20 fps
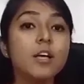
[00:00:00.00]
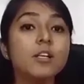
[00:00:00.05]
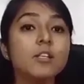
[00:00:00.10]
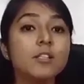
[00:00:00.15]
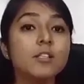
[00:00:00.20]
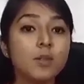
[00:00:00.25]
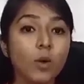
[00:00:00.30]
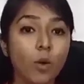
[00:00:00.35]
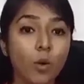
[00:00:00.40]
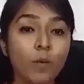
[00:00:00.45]

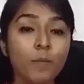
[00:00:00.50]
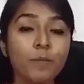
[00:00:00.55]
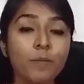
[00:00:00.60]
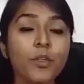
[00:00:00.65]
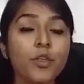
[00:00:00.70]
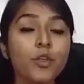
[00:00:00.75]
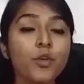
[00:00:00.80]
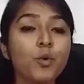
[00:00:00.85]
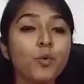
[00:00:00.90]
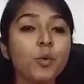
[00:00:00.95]
So
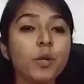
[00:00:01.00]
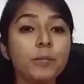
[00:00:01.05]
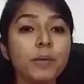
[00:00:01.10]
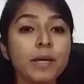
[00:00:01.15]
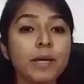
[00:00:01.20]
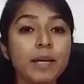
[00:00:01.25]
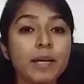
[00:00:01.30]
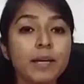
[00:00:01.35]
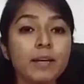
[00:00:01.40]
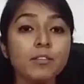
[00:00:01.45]
you will
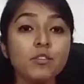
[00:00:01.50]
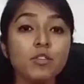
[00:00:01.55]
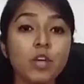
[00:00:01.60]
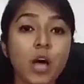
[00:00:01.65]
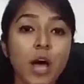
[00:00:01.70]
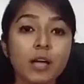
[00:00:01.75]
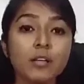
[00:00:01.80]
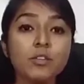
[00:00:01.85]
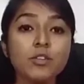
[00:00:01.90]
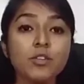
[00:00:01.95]
be
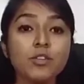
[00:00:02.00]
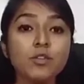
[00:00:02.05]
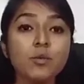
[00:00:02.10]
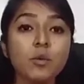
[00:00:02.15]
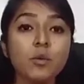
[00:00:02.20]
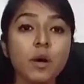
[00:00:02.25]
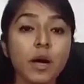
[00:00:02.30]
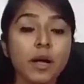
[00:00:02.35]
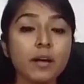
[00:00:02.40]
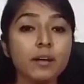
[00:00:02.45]
charged
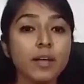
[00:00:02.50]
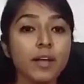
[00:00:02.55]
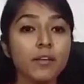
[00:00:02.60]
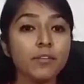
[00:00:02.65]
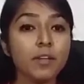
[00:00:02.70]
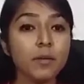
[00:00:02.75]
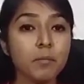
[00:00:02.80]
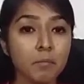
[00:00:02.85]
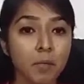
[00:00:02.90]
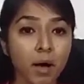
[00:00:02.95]
200
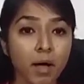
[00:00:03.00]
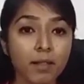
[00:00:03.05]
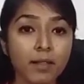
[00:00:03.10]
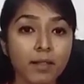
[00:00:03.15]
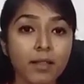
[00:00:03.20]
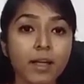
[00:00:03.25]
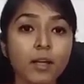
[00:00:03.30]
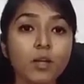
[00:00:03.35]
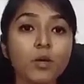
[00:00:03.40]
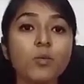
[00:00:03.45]
every month,
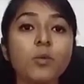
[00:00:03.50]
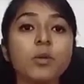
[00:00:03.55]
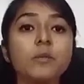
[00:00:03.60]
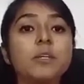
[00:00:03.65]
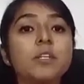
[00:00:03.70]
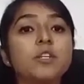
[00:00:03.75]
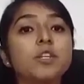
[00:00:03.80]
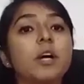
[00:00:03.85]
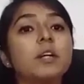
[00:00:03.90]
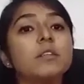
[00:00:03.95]
and you will
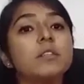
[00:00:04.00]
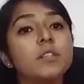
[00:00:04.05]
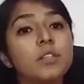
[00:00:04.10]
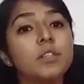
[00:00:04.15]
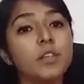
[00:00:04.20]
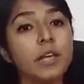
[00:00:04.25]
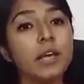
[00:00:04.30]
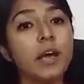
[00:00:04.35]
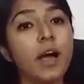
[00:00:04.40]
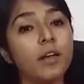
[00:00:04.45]
be charged
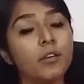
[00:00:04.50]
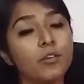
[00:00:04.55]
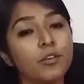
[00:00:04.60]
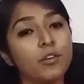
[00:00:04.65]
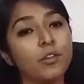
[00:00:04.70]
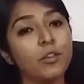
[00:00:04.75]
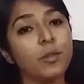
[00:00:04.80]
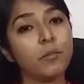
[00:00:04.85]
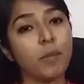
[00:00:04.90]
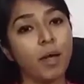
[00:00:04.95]
300
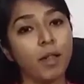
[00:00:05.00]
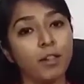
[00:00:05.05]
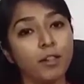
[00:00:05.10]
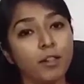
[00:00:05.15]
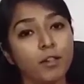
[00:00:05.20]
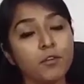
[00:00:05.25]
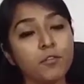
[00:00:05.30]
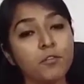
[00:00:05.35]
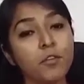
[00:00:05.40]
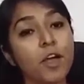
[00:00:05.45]
in the month
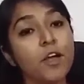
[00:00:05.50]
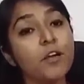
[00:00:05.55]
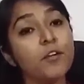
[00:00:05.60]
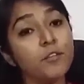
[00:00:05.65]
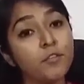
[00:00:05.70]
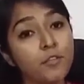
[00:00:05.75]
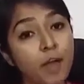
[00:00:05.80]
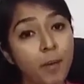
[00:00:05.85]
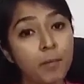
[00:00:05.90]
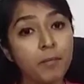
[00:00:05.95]
of
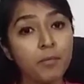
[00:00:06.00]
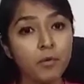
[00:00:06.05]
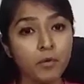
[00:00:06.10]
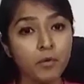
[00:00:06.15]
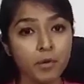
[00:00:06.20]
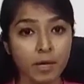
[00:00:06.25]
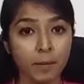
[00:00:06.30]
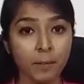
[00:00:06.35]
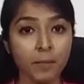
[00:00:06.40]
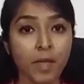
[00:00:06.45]

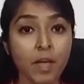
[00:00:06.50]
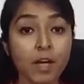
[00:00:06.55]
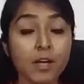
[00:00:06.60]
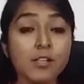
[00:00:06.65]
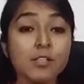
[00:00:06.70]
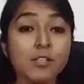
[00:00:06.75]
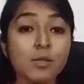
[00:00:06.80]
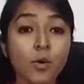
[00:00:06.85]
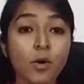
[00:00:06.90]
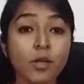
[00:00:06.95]
February.
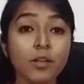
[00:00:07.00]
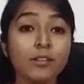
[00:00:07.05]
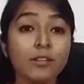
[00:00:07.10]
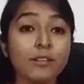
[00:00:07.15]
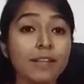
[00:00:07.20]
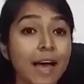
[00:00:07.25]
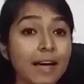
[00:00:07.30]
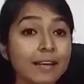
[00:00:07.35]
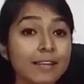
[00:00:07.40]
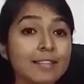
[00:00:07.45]
So
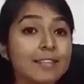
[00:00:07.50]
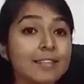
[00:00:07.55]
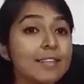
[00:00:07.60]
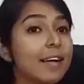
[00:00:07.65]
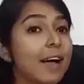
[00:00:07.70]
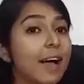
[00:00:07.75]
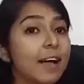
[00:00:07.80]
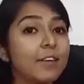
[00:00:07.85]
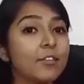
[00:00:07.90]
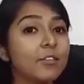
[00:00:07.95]
that is the
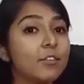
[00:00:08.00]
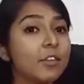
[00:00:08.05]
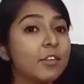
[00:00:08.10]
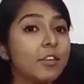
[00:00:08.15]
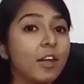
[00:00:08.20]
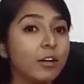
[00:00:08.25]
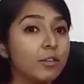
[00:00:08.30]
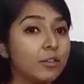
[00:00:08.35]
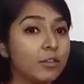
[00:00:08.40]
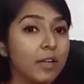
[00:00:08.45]
kind of
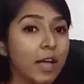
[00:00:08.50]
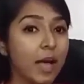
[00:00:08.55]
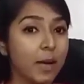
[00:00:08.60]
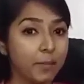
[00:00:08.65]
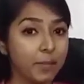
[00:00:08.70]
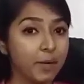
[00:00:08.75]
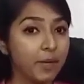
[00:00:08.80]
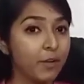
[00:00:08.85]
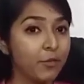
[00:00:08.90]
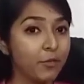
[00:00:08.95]
deduction
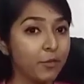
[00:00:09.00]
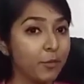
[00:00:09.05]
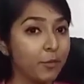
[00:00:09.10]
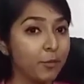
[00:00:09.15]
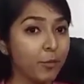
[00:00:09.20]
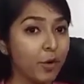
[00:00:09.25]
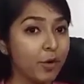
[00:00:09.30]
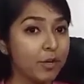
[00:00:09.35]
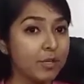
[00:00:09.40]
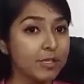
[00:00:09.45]
happening from
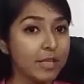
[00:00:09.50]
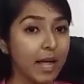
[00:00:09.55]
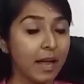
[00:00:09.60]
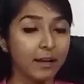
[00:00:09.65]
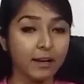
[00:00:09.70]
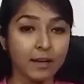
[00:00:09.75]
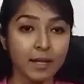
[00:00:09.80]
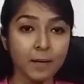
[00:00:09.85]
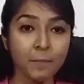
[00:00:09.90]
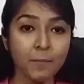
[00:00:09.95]
your
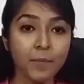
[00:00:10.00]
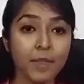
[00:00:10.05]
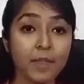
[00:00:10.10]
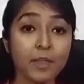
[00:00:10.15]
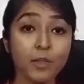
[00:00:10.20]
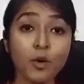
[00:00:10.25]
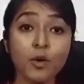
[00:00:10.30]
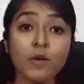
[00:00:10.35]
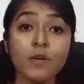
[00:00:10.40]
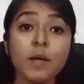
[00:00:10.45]
salary.
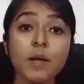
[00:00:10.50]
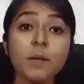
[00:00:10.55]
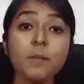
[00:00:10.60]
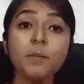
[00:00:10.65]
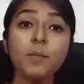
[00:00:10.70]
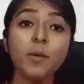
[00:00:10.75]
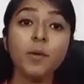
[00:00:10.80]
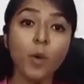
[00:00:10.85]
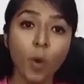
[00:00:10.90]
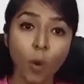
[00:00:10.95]
Your
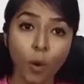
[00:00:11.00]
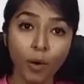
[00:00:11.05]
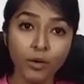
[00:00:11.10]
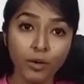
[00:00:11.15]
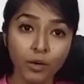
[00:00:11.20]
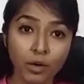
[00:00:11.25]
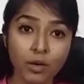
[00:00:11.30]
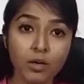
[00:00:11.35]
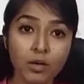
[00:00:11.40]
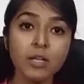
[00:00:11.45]

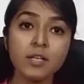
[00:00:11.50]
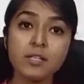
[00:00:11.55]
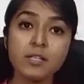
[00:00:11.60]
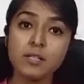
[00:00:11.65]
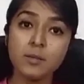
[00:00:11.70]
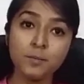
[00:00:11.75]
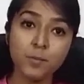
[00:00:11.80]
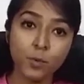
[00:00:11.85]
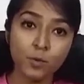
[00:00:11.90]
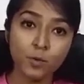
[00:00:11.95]
employer is
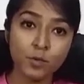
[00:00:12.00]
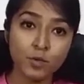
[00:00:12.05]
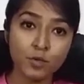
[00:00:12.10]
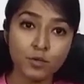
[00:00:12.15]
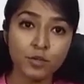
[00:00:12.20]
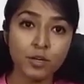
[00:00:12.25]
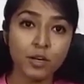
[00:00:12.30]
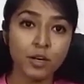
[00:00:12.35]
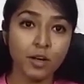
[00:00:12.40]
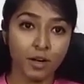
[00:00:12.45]
supposed to
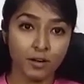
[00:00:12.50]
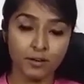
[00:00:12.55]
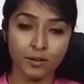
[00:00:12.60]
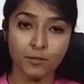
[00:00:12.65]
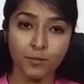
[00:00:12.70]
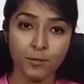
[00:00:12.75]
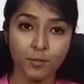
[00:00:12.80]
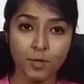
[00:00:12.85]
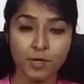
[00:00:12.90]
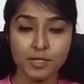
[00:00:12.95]
deduct it
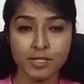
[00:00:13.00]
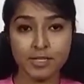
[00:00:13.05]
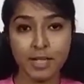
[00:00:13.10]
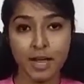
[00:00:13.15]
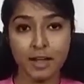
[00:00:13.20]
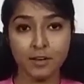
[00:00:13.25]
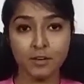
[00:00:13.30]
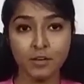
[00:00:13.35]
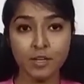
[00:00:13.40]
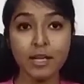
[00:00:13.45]
from your
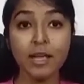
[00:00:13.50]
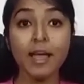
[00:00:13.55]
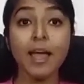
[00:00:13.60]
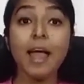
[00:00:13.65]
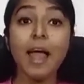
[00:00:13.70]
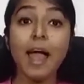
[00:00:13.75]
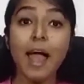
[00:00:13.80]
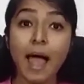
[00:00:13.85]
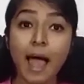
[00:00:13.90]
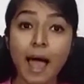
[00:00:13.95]
salary,
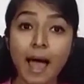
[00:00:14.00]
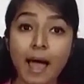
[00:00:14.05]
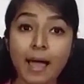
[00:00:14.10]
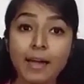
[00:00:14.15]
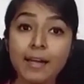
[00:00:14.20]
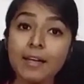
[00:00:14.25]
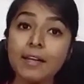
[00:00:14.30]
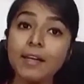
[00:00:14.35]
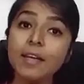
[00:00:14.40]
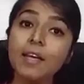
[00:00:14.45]
and
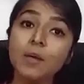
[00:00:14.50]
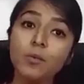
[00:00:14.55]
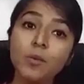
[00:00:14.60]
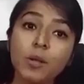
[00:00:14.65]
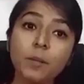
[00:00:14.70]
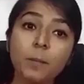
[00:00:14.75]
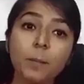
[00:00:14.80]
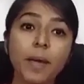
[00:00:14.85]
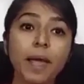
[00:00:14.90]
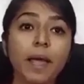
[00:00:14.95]
he
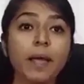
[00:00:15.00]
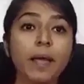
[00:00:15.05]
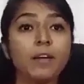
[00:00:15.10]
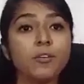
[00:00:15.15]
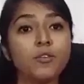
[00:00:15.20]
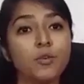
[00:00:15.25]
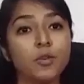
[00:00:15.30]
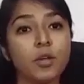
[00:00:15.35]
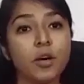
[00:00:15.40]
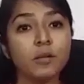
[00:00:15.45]
will pay it
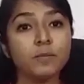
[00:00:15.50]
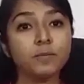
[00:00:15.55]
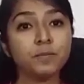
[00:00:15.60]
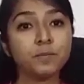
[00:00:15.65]
to the